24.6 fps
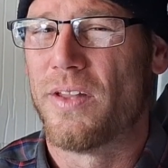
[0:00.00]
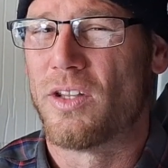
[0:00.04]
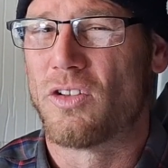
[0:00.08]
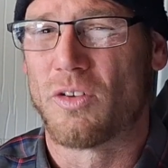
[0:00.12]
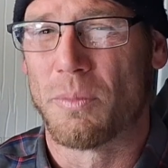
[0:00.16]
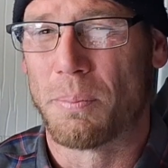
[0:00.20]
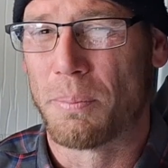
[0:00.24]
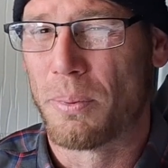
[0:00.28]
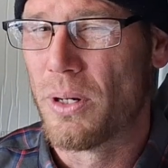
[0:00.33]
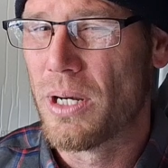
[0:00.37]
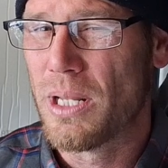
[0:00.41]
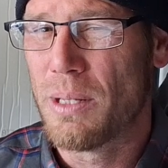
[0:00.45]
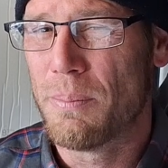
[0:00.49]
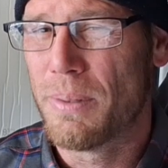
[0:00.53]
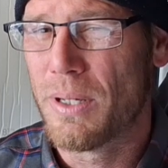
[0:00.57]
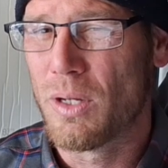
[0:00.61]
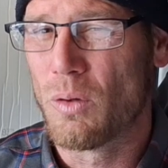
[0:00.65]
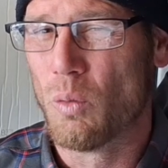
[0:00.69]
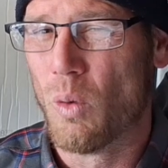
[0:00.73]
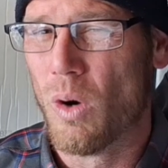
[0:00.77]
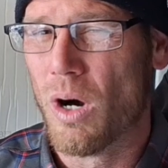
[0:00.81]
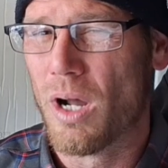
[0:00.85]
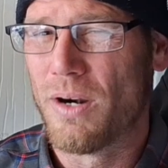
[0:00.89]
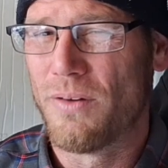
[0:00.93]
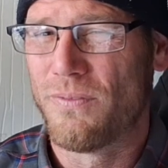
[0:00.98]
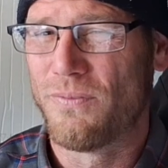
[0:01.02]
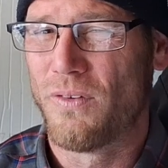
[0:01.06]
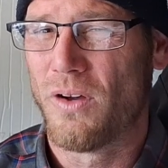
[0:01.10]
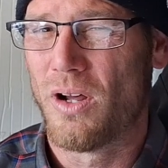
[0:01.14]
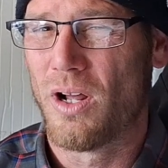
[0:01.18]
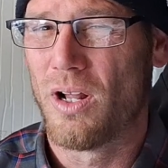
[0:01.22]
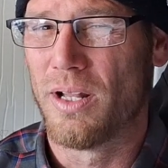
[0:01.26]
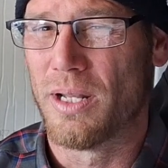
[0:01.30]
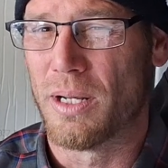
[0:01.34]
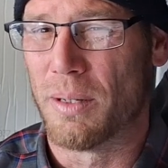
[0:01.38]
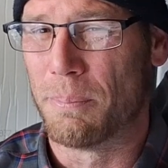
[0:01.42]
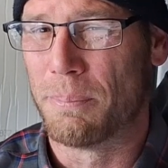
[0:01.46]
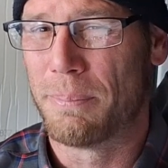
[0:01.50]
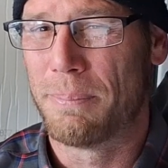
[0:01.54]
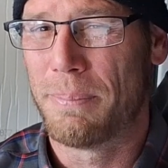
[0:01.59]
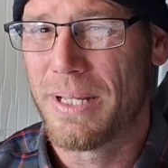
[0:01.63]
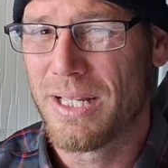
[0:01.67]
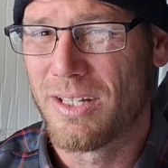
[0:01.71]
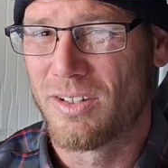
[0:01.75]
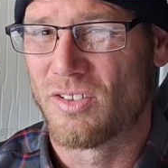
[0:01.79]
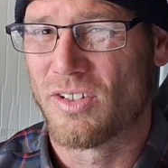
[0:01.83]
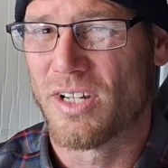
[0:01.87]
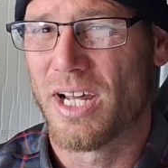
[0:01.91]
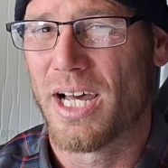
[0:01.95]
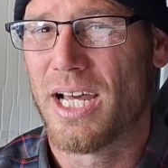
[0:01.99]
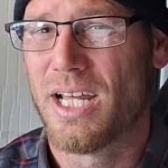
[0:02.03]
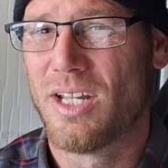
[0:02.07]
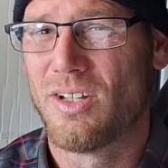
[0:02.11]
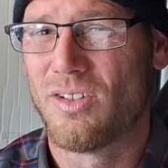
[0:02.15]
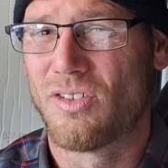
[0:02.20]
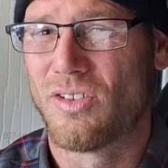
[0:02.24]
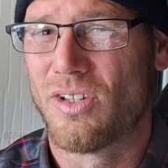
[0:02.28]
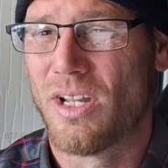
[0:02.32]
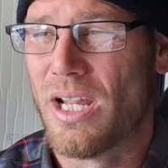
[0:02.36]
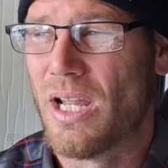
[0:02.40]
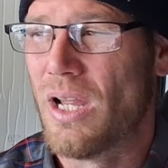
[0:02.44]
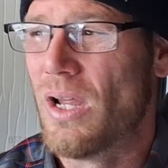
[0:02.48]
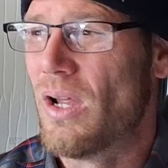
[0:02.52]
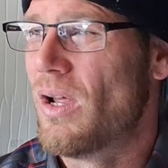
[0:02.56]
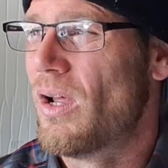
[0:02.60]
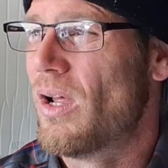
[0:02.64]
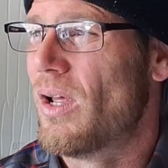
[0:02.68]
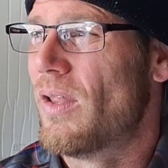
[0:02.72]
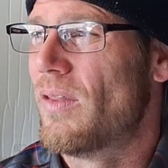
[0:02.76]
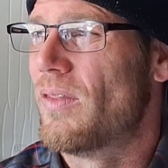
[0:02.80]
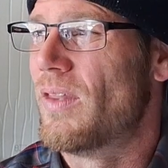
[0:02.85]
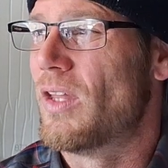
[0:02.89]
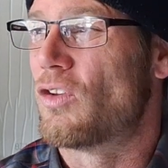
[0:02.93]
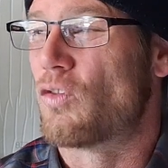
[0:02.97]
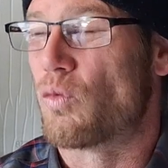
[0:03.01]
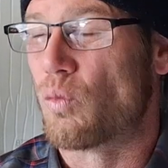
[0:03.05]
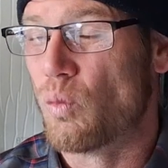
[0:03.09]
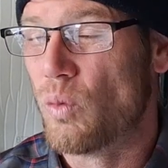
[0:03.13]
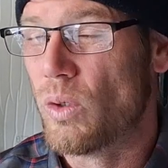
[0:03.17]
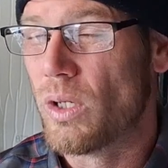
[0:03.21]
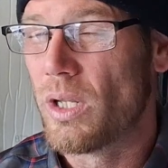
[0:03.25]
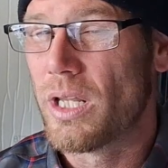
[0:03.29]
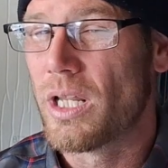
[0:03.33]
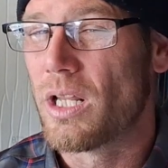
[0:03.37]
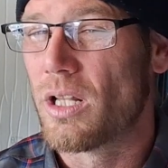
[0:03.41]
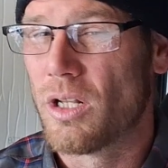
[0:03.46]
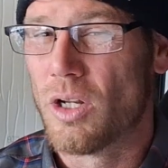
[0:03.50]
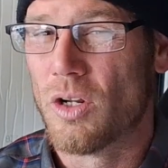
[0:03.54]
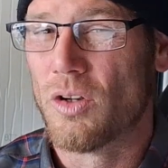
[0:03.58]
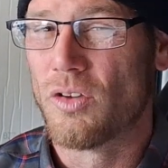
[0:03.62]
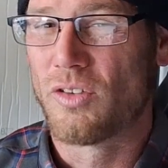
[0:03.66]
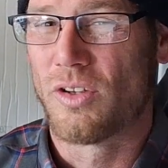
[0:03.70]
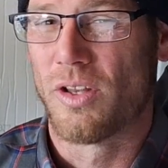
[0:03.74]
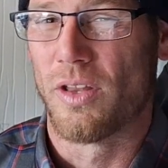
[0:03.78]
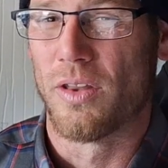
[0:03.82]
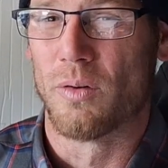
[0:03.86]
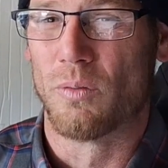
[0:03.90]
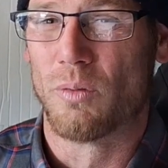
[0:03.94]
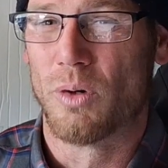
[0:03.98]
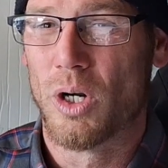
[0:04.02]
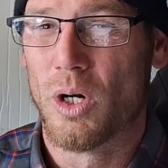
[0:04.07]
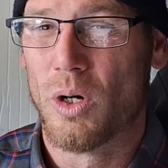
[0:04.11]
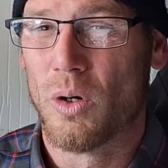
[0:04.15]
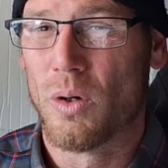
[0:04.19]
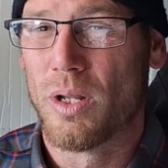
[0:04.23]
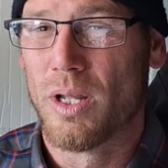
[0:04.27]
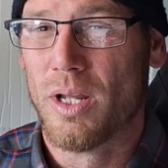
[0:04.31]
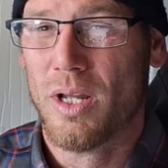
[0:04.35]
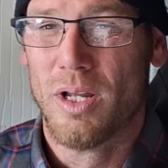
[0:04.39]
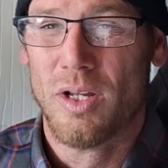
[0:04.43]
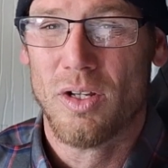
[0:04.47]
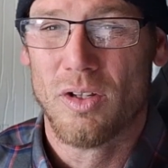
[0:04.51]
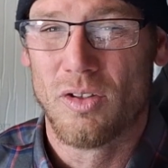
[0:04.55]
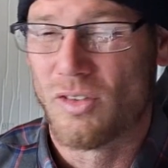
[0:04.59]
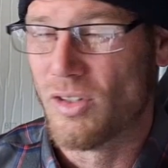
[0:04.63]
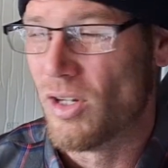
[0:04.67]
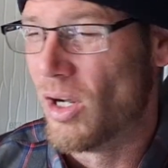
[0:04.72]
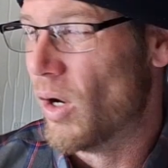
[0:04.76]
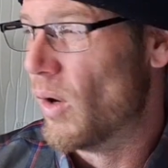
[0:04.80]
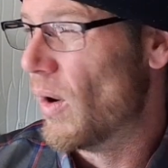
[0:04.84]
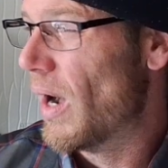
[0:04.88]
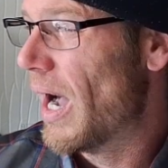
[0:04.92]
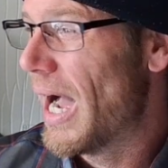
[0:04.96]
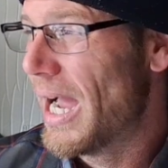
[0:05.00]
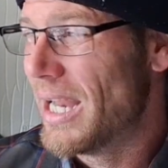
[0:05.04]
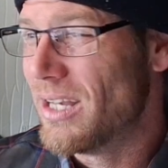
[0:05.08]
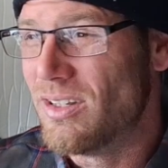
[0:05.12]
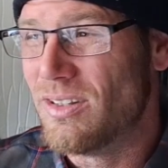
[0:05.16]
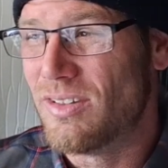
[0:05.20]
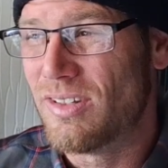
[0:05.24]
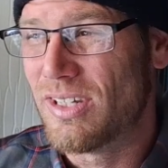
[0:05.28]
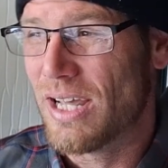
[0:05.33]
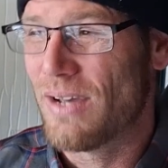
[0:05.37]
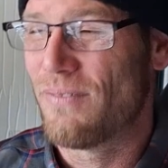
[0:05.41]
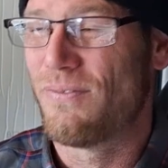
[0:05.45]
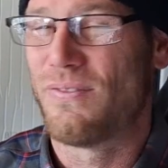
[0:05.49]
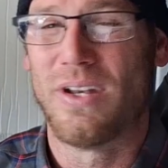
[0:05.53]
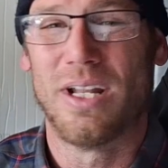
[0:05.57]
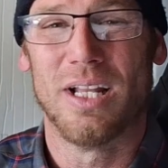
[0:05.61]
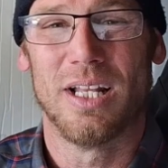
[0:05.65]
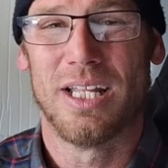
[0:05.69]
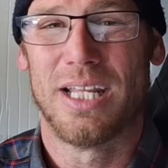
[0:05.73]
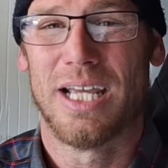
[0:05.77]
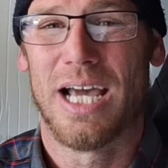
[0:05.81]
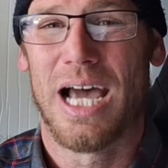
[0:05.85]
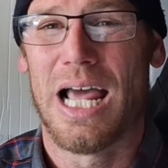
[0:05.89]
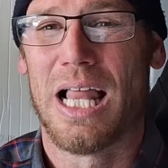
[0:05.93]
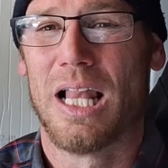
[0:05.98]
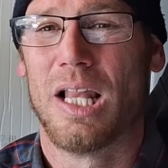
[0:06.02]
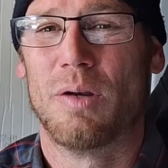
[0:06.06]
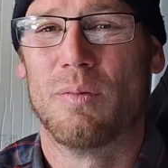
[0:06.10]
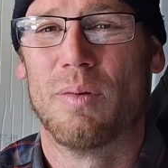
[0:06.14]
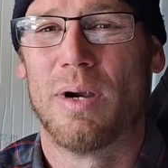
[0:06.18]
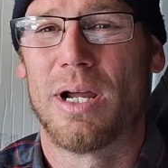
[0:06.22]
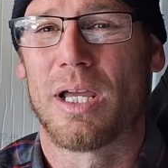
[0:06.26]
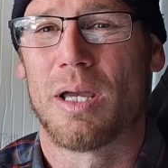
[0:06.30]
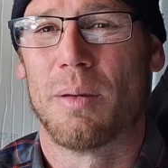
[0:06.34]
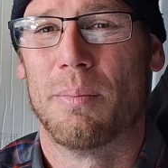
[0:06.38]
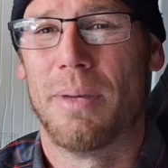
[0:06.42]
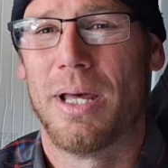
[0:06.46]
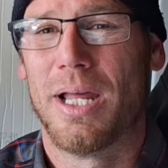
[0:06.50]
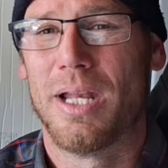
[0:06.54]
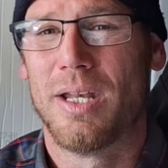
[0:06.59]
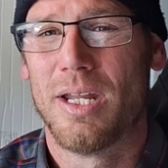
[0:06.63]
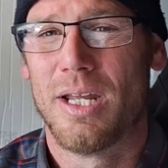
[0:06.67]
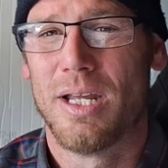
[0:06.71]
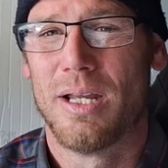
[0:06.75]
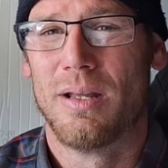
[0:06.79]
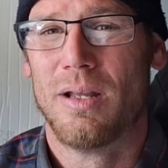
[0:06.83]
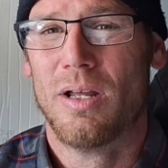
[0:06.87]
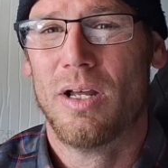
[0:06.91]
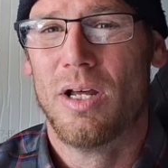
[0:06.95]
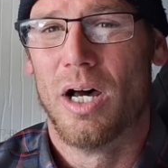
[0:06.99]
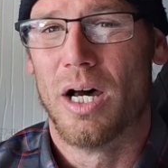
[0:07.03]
It's a pretty big waterfall and a big size that's really close to the road. So I definitely highly recommend it.